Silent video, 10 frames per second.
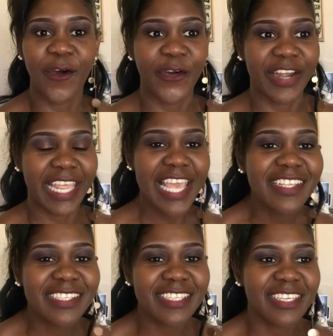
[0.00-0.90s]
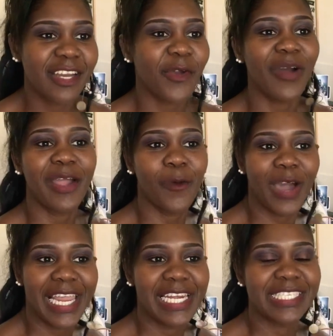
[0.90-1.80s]
or Kingston, they're quite
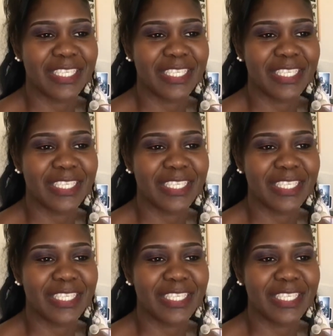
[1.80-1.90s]
widely.